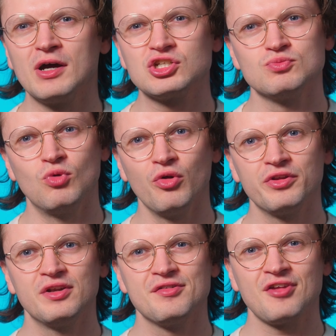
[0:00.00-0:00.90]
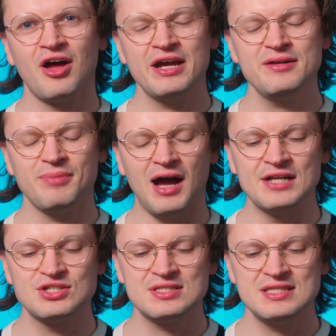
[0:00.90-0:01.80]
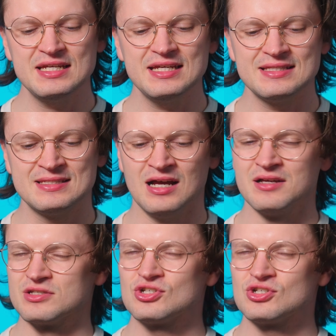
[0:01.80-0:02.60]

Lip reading: much more to the design, but I just think it does.